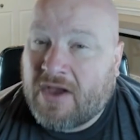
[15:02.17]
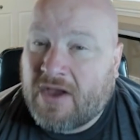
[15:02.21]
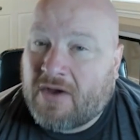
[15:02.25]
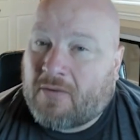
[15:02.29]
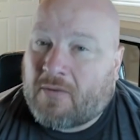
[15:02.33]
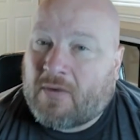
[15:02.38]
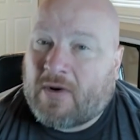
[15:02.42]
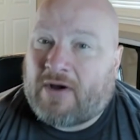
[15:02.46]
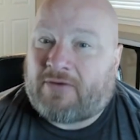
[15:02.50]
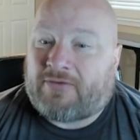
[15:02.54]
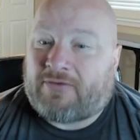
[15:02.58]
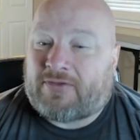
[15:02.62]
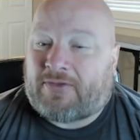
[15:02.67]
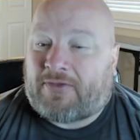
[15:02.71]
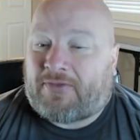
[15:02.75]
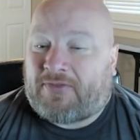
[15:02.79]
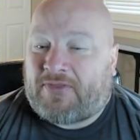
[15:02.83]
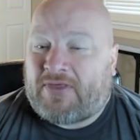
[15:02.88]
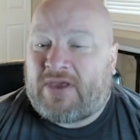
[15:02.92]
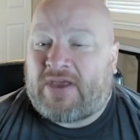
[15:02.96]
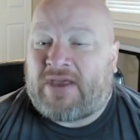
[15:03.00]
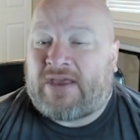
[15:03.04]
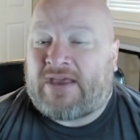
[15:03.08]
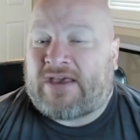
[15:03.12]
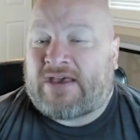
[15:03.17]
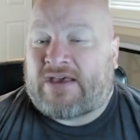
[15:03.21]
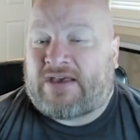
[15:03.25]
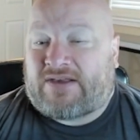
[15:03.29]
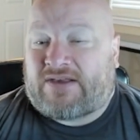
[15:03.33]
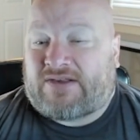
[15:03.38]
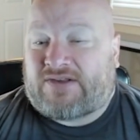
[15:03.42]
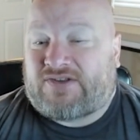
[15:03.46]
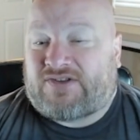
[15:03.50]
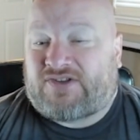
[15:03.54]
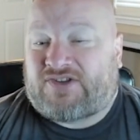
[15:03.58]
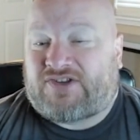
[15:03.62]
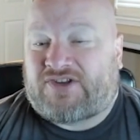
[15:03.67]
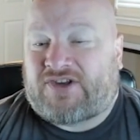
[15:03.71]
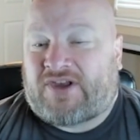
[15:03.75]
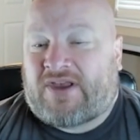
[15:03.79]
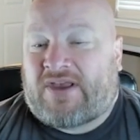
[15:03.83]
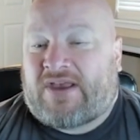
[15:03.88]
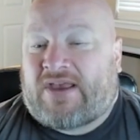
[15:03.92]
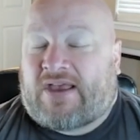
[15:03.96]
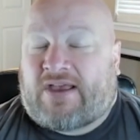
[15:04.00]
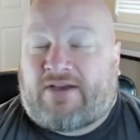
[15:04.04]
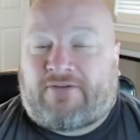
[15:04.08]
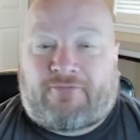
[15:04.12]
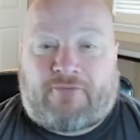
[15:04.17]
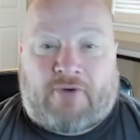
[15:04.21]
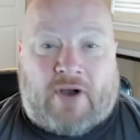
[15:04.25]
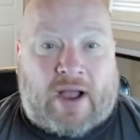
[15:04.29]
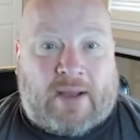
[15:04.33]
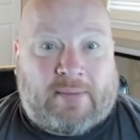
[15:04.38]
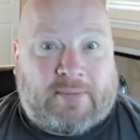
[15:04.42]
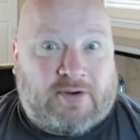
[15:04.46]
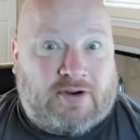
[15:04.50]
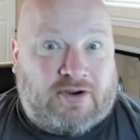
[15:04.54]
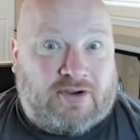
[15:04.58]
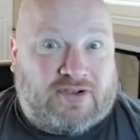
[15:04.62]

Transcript: Well, the thing is, if Robin